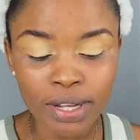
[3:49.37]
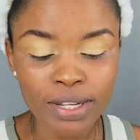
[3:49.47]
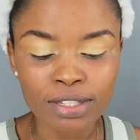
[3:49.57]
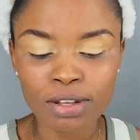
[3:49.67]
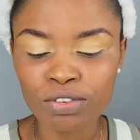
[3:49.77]

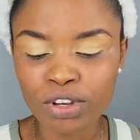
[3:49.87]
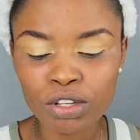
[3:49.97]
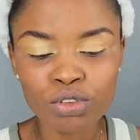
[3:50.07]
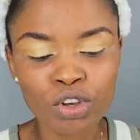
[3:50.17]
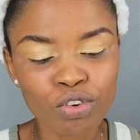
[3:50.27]
so I'm
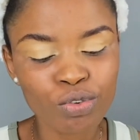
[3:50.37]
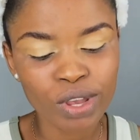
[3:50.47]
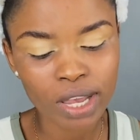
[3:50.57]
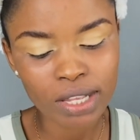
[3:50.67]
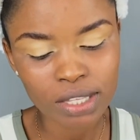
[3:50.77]
trying to
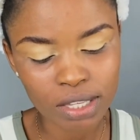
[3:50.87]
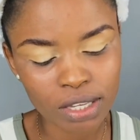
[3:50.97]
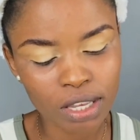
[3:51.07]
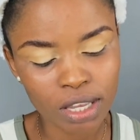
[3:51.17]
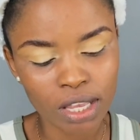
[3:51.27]
create
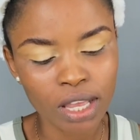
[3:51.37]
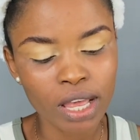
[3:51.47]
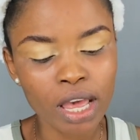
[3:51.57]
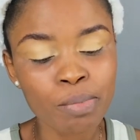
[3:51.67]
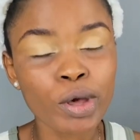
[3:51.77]

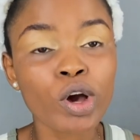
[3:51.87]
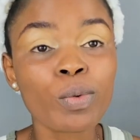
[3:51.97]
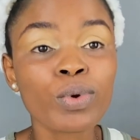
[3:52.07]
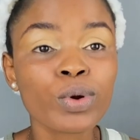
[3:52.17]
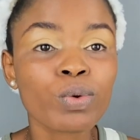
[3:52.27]
a
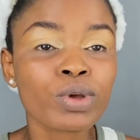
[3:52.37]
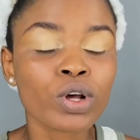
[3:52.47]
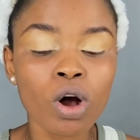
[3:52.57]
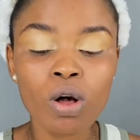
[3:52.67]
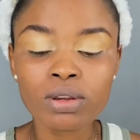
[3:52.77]
makeup look with
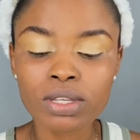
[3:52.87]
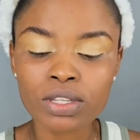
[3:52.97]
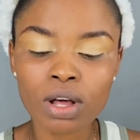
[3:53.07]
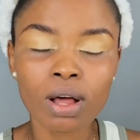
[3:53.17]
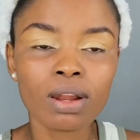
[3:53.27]
all these
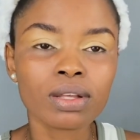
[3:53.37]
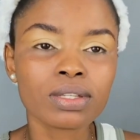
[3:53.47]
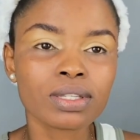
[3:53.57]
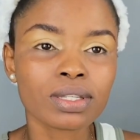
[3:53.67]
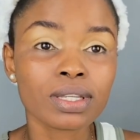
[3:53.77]

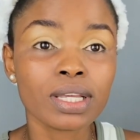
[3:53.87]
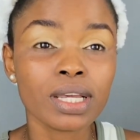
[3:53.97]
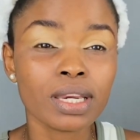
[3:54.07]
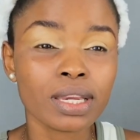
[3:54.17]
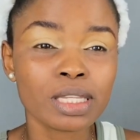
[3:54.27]
colors
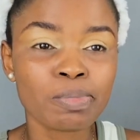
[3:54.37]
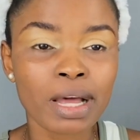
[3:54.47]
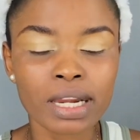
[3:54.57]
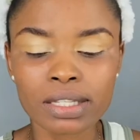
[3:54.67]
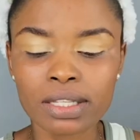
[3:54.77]
in this
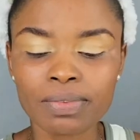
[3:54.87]
palette.